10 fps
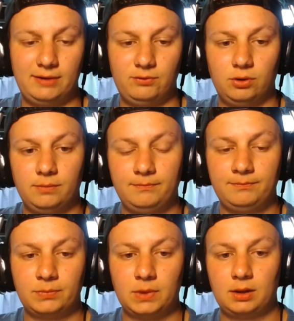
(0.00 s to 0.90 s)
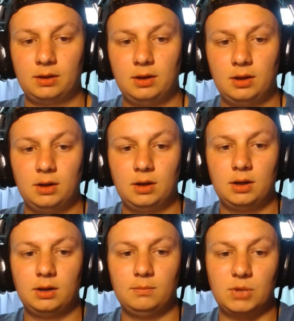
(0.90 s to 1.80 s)
level.
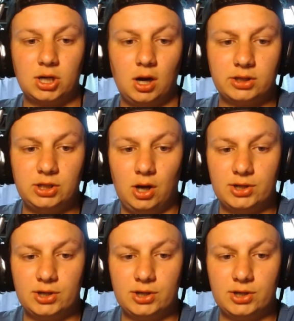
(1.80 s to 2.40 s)
McConkey